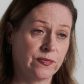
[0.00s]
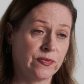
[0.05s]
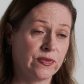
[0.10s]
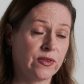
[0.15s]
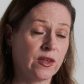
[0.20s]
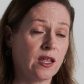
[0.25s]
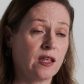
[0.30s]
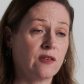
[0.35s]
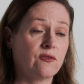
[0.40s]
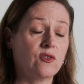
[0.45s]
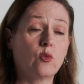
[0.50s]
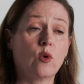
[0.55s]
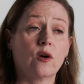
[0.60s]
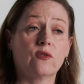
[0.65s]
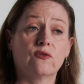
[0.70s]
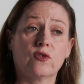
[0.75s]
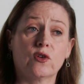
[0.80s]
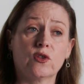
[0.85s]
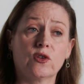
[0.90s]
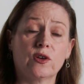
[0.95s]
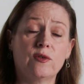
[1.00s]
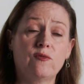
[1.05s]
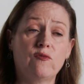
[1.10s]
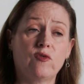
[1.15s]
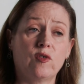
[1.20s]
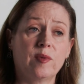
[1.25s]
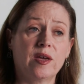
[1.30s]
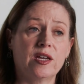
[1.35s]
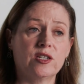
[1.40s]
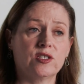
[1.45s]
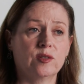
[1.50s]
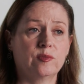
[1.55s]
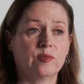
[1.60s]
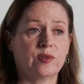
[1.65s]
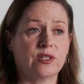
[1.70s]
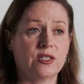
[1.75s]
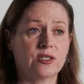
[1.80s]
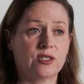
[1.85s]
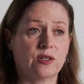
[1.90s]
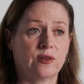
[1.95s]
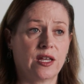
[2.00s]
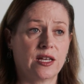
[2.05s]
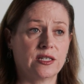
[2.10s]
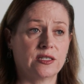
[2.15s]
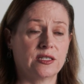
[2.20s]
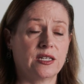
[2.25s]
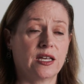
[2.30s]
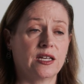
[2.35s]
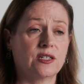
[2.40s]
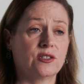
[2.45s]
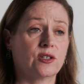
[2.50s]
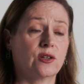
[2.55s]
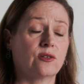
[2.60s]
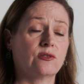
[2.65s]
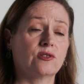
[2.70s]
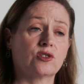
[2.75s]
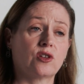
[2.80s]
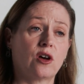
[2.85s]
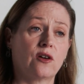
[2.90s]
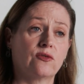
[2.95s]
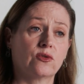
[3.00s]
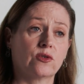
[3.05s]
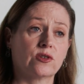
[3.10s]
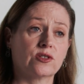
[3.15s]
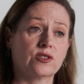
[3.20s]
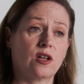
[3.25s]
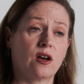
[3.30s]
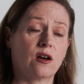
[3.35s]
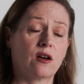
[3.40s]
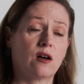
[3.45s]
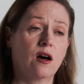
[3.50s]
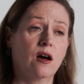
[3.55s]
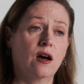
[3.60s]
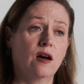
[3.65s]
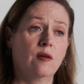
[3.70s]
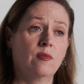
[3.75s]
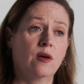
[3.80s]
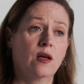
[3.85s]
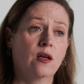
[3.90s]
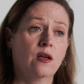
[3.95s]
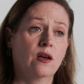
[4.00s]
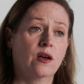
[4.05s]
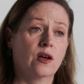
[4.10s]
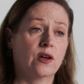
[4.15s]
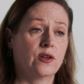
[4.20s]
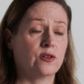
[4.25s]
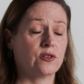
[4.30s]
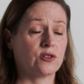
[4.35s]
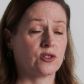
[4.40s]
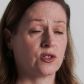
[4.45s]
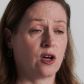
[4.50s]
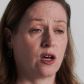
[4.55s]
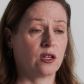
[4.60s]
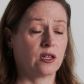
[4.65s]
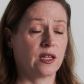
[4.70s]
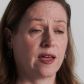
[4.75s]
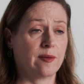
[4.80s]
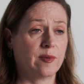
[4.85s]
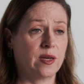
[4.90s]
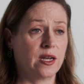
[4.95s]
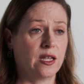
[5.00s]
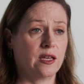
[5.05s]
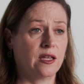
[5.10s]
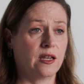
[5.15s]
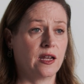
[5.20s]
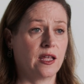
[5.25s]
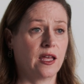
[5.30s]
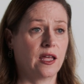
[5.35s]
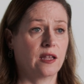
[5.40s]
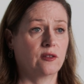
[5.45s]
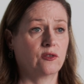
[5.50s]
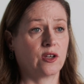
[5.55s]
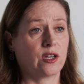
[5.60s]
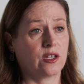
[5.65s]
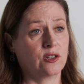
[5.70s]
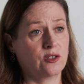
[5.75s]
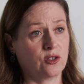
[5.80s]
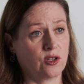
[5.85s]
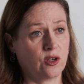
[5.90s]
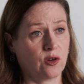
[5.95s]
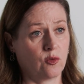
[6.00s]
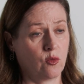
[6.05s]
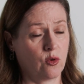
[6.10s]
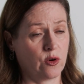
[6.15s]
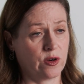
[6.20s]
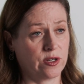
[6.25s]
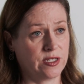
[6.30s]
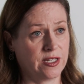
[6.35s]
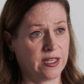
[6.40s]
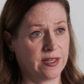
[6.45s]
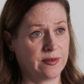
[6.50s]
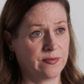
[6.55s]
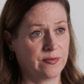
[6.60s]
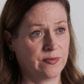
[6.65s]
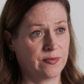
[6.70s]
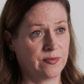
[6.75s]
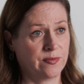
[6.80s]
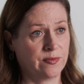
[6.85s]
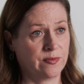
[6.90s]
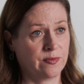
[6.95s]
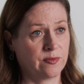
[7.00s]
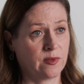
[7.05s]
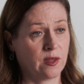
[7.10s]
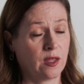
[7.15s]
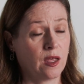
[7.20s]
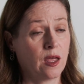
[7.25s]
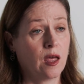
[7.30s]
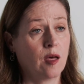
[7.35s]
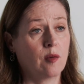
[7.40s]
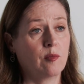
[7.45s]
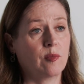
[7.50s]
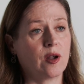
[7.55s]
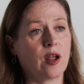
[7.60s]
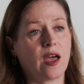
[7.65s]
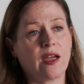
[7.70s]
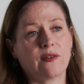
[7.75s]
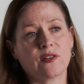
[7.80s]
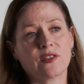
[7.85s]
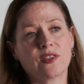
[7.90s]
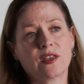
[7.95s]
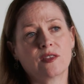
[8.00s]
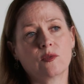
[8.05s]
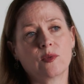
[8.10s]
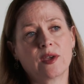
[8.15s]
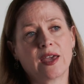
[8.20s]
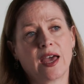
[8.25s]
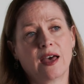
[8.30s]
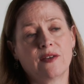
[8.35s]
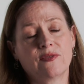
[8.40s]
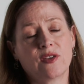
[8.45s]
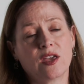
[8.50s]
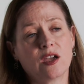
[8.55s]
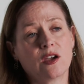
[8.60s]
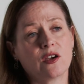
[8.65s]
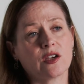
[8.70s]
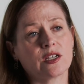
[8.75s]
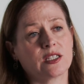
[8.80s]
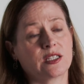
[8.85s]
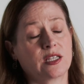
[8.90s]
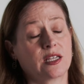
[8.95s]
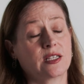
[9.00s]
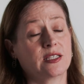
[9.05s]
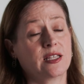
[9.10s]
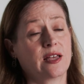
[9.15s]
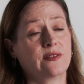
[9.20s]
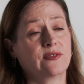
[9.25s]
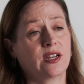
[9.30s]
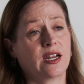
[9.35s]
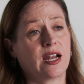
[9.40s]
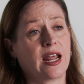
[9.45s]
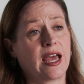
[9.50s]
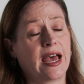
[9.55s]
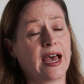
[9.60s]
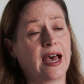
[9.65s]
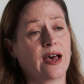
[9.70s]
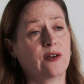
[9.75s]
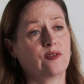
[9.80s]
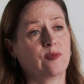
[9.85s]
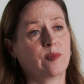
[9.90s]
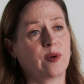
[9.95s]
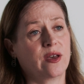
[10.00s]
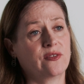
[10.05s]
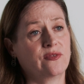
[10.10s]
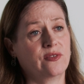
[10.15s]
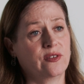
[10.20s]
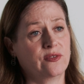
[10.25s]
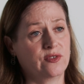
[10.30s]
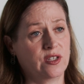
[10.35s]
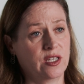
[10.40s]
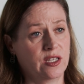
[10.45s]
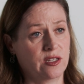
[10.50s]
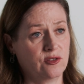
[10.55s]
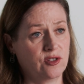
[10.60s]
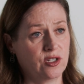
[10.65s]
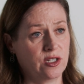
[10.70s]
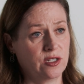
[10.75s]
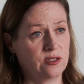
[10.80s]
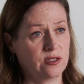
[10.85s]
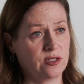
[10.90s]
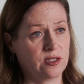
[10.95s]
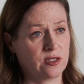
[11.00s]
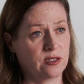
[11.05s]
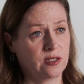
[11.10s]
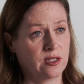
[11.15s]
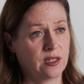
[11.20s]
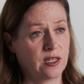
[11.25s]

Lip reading: If you want further information, please don't hesitate to go to shawfloors.com under Shaw Laminate and look into your warranty. But everything that we have here is 7.5 by 50 inches.